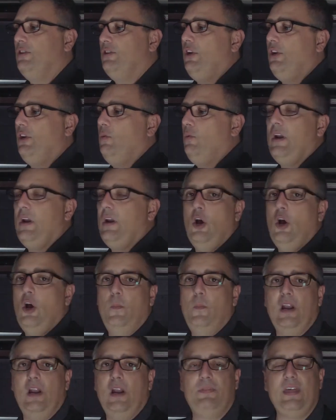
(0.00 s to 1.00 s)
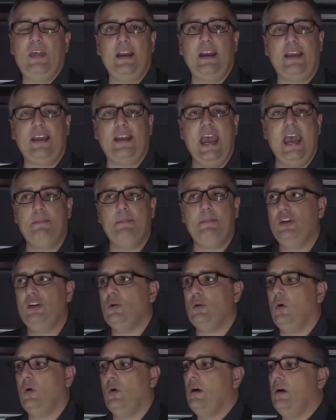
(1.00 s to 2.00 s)
So you'd want to open up that
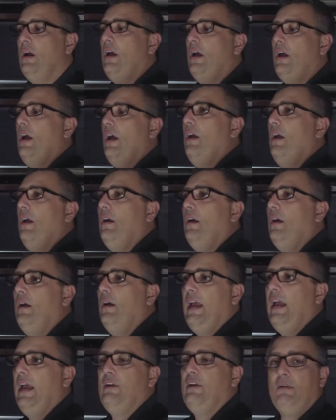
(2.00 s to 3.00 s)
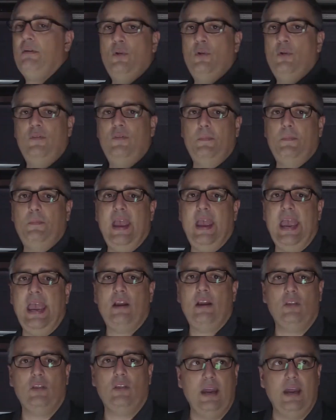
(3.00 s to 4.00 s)
cabinet door and remove the
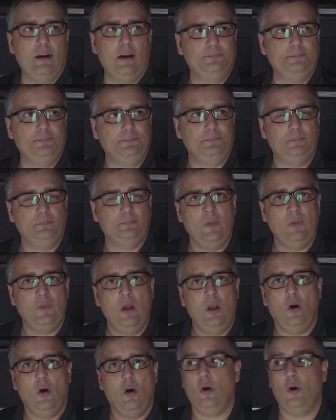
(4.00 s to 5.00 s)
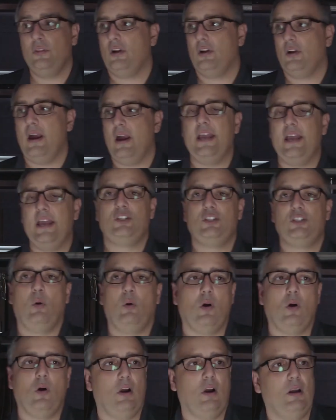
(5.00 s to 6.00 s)
panel there. On the Grand
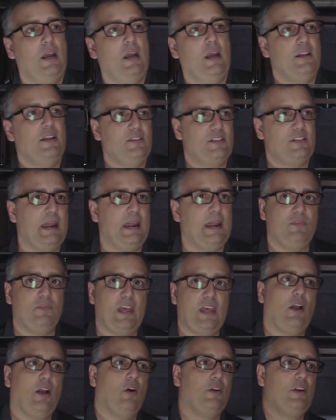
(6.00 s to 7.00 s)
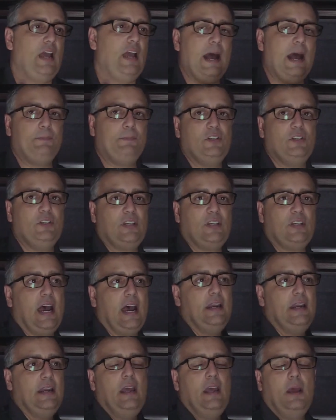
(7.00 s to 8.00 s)
Tour, same thing on the opposite
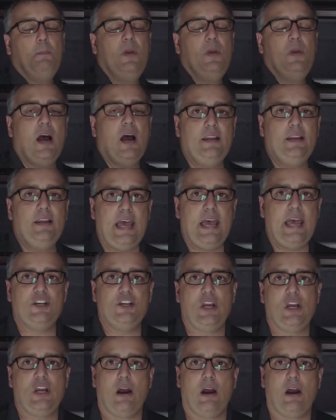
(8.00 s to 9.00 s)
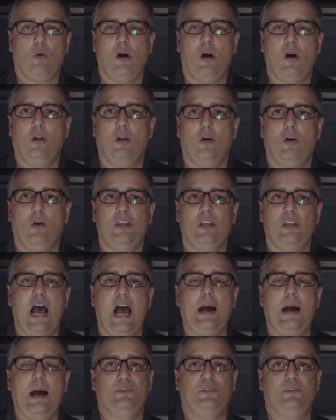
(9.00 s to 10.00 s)
side, behind that shower wall on the
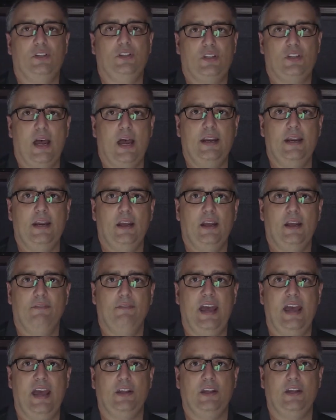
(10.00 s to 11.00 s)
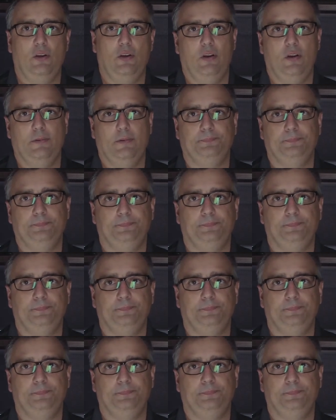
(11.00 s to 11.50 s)
opposite side of that unit.